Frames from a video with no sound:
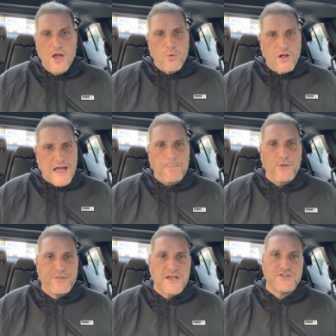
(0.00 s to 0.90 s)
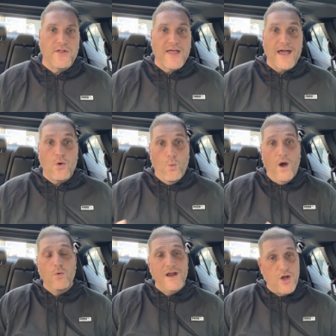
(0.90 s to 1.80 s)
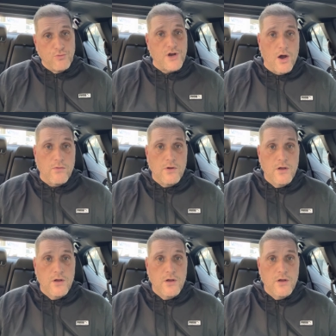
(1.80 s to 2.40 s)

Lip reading: Well, a couple of things on that. One, we don't know.